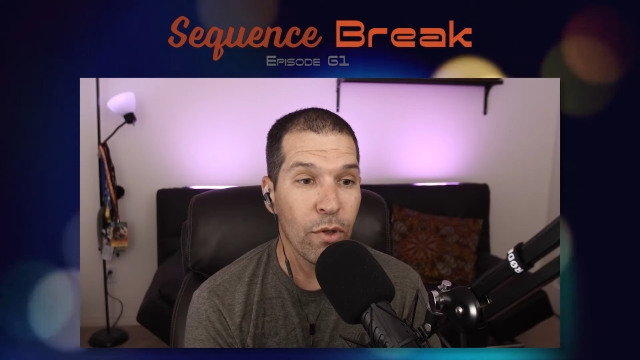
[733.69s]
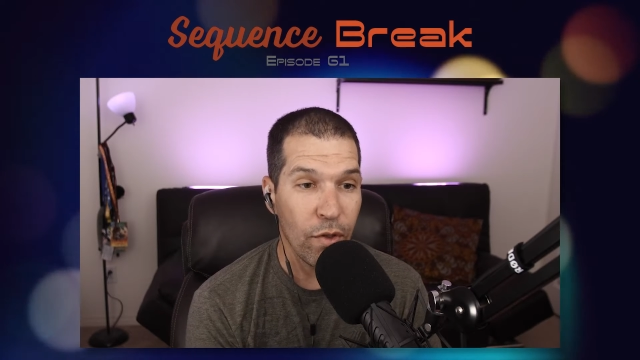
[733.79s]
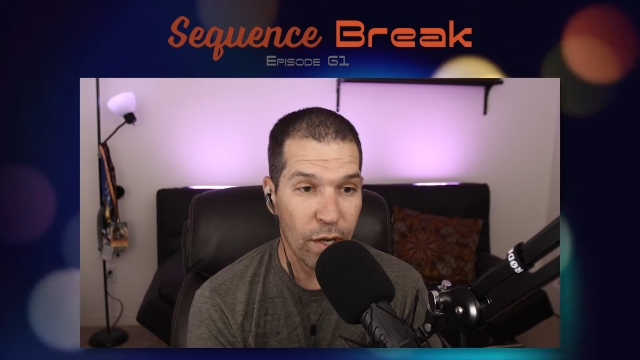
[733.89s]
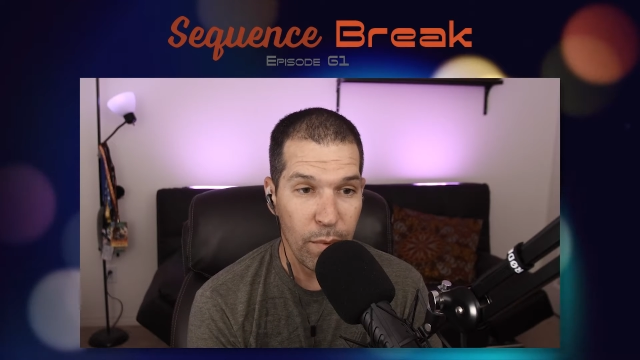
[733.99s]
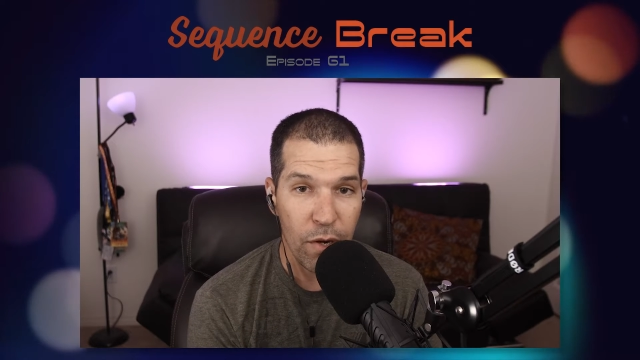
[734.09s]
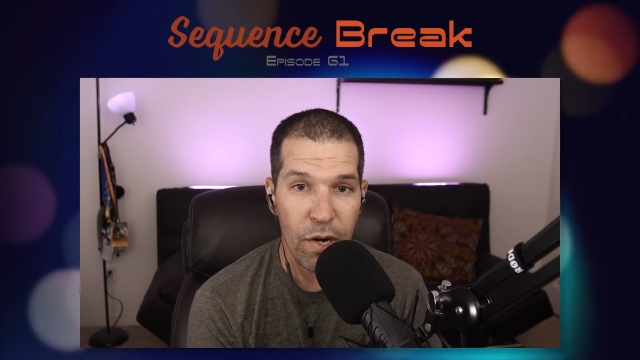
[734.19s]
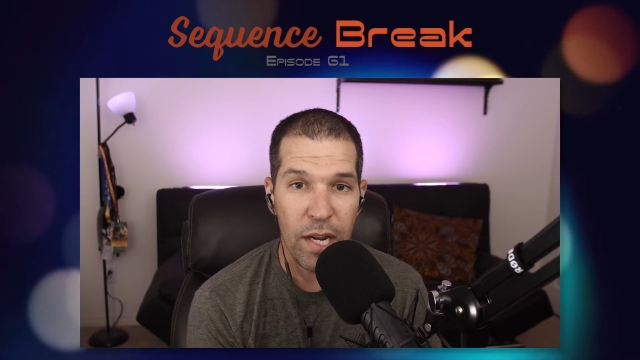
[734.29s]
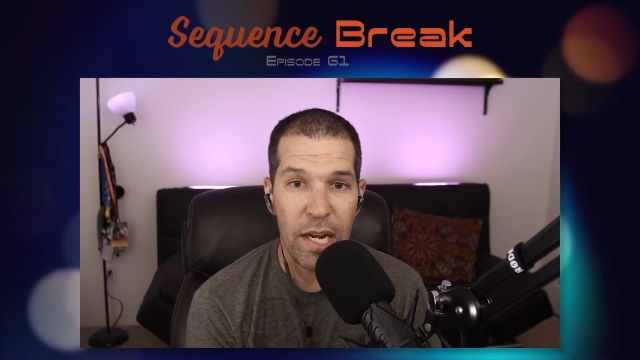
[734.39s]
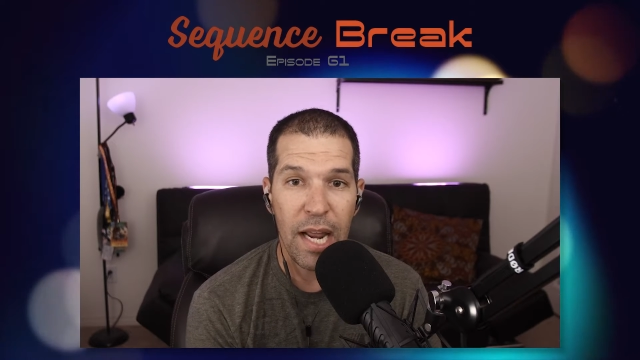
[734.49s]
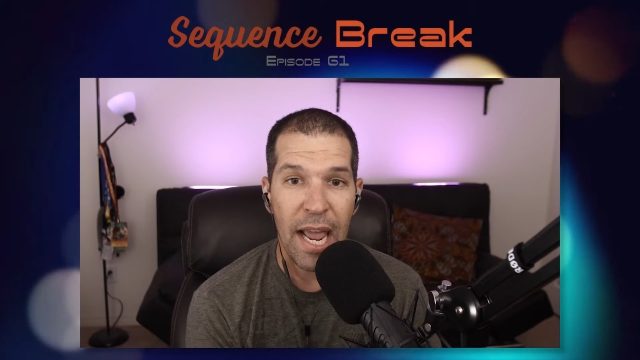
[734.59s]
in the
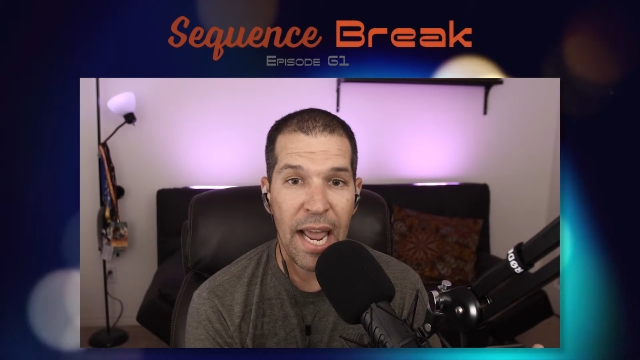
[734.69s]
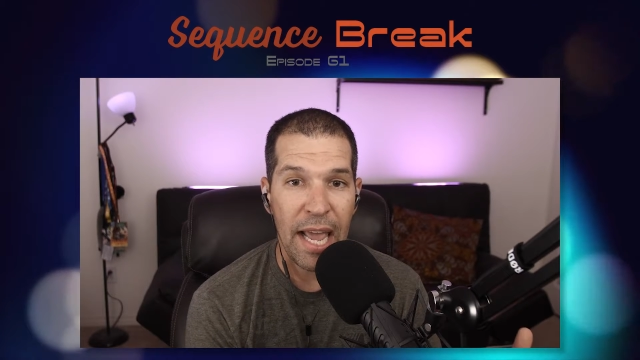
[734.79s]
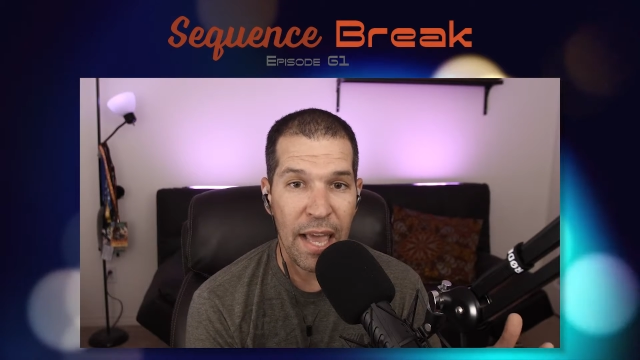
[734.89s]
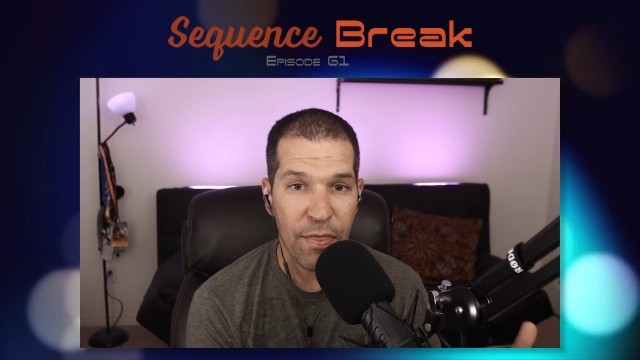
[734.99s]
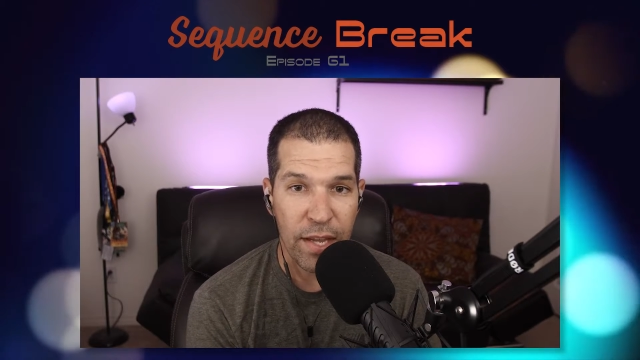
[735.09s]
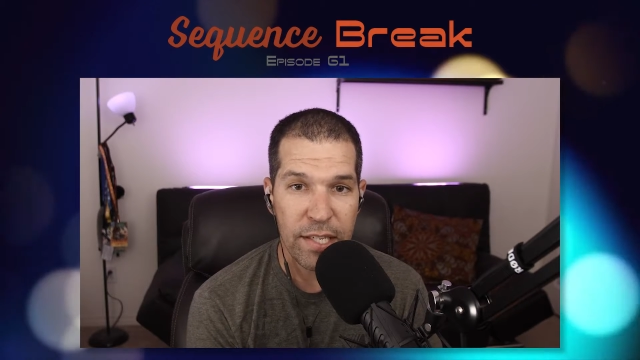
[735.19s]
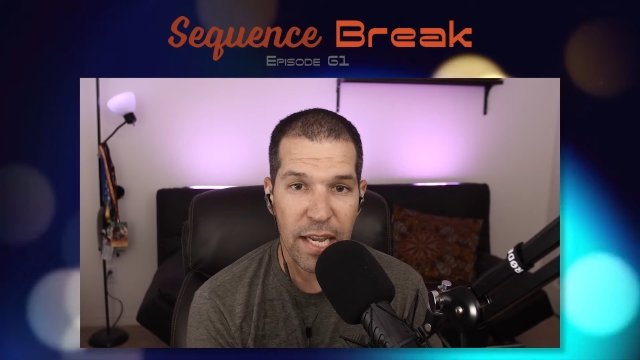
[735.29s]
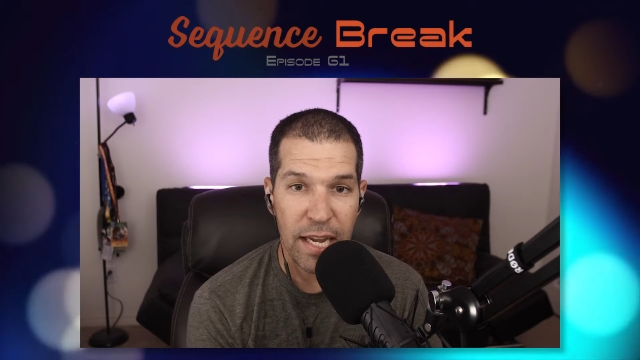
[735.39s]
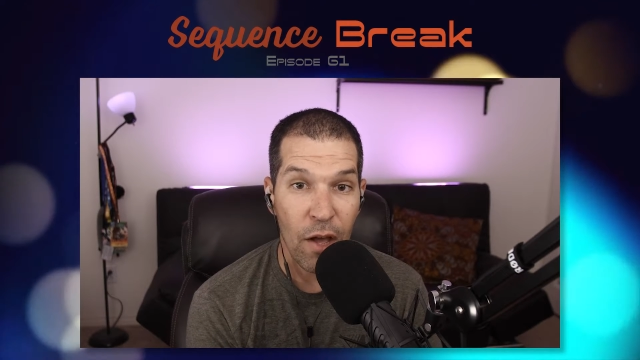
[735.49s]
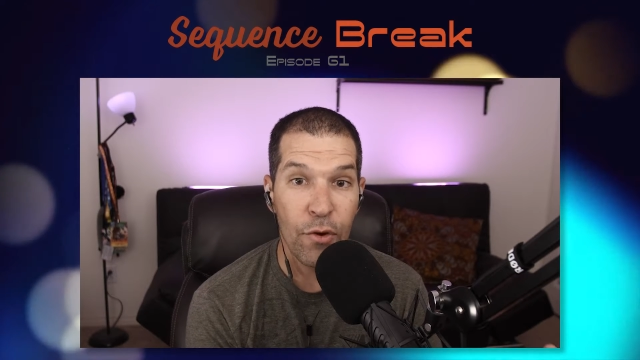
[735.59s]
community and things
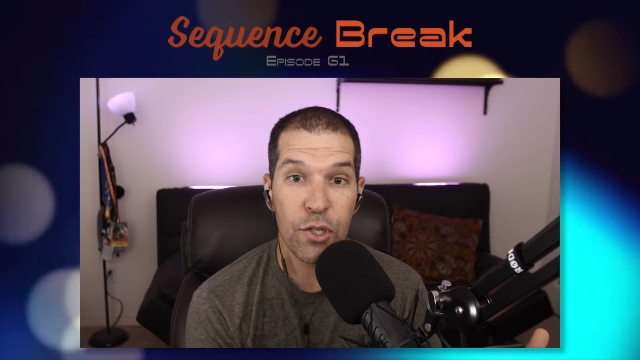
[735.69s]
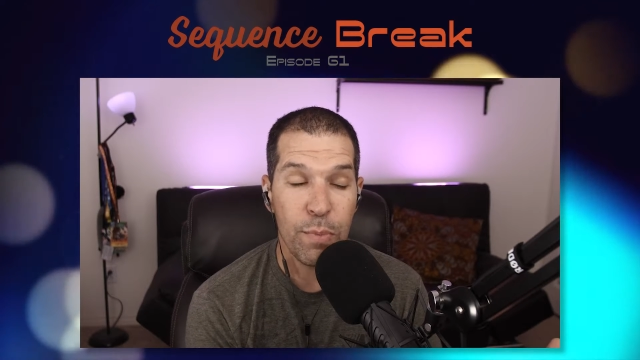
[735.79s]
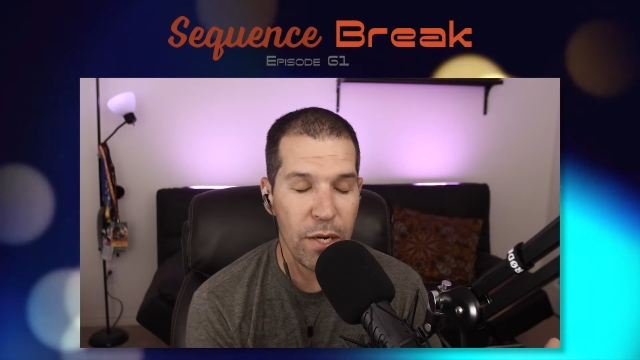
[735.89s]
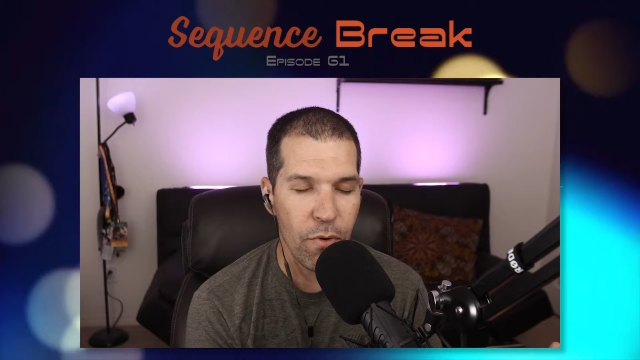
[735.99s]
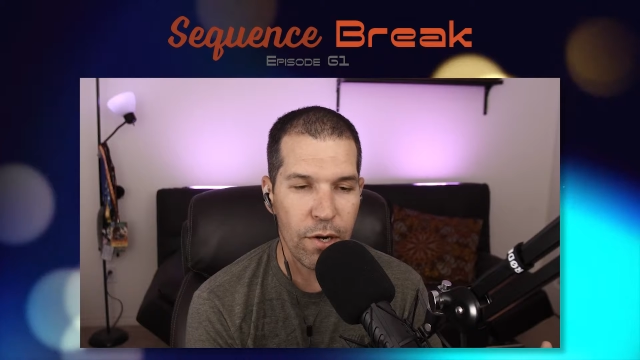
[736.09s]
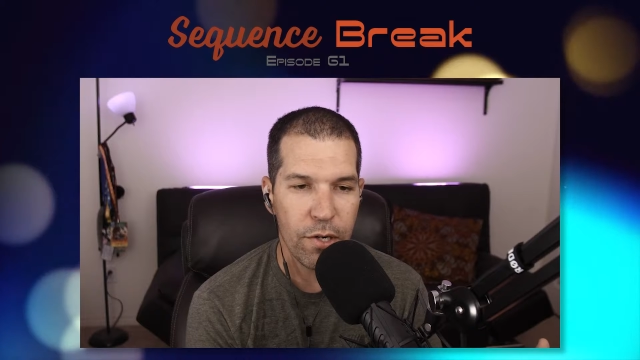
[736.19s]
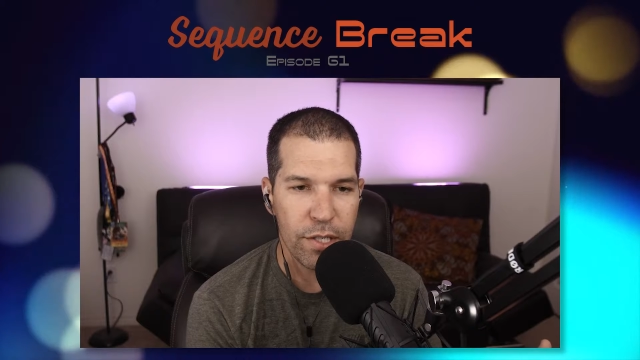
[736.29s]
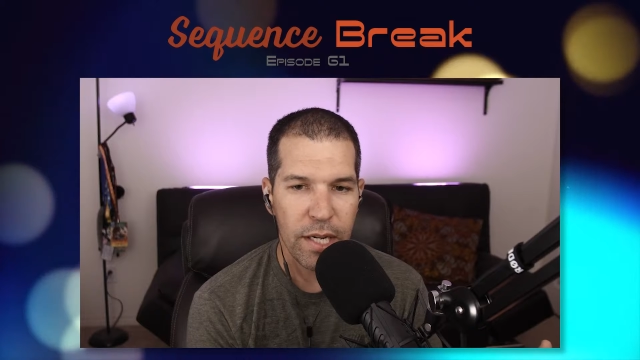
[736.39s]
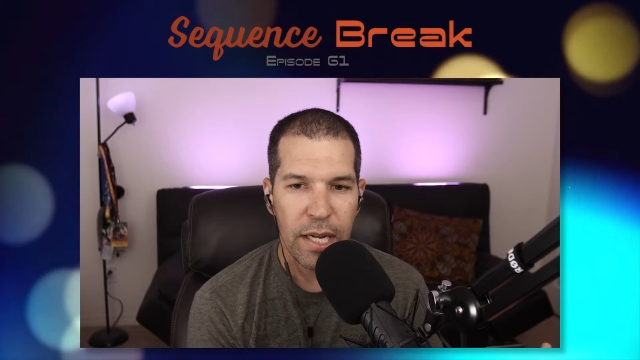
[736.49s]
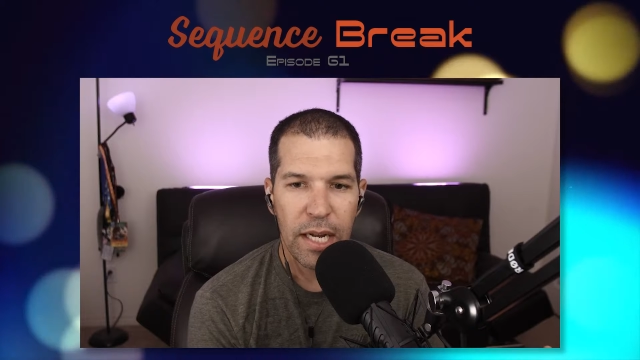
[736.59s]
like other speedrunners